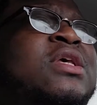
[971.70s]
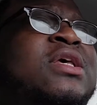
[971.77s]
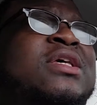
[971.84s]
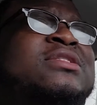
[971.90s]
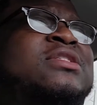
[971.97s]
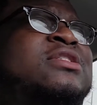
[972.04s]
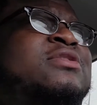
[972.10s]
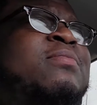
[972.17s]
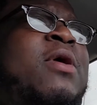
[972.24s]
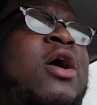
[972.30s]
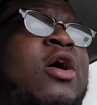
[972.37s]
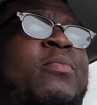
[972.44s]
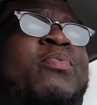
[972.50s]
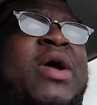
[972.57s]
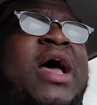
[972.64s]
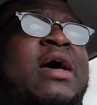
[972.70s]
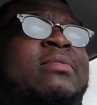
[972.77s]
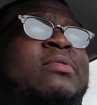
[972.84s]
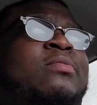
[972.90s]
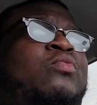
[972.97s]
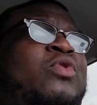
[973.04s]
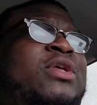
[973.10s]
it's a small
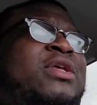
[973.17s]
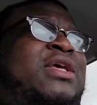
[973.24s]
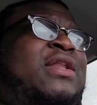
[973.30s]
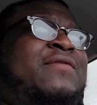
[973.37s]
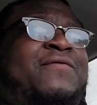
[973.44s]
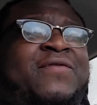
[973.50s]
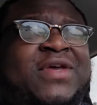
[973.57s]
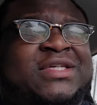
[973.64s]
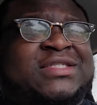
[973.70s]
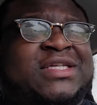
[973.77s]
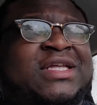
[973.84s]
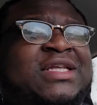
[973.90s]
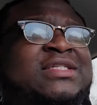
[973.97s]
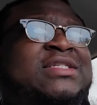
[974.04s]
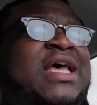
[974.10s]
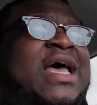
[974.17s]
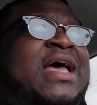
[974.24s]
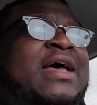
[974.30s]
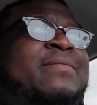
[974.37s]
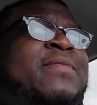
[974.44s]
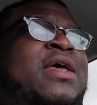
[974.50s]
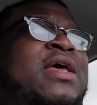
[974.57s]
problem, we can get it fixed
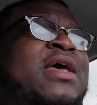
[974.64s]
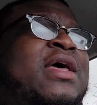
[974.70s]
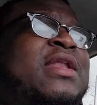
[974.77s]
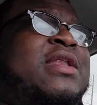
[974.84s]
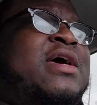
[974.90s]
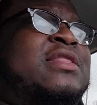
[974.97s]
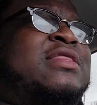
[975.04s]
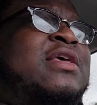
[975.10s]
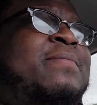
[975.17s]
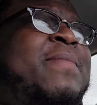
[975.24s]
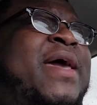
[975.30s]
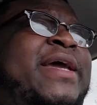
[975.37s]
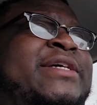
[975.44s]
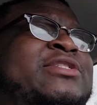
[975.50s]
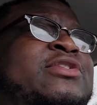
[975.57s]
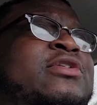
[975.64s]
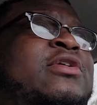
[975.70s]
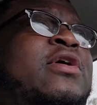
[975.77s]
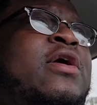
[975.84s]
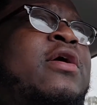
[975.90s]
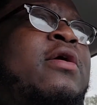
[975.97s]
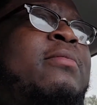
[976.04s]
anytime, nothing major.
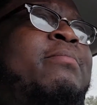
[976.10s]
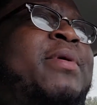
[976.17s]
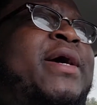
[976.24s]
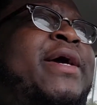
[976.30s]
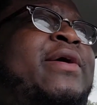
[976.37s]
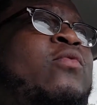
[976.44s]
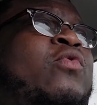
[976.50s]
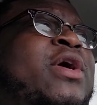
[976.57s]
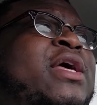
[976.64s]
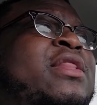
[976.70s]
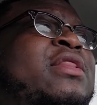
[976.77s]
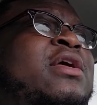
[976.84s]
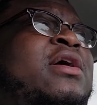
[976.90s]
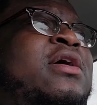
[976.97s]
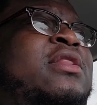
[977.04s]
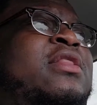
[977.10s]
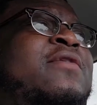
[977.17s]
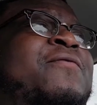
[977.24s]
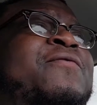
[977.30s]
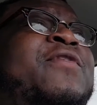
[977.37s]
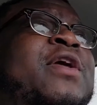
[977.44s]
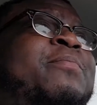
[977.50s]
But what the
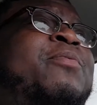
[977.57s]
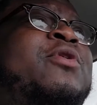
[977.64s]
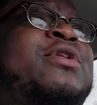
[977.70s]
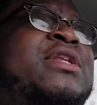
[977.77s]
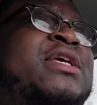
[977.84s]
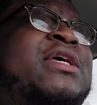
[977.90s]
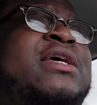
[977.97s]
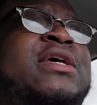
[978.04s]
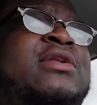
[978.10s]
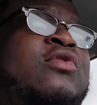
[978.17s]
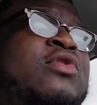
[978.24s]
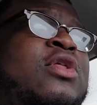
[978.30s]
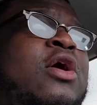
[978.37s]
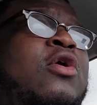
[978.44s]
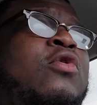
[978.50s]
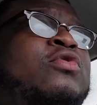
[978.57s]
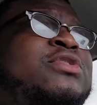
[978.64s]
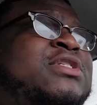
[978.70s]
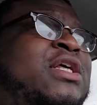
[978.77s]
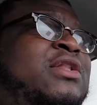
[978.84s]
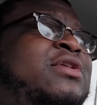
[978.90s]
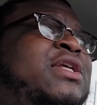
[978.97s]
flipper did, or the
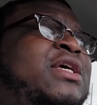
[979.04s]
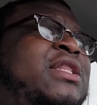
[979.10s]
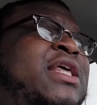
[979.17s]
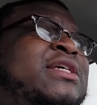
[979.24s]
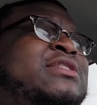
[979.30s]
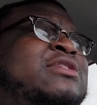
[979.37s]
wholesaler did that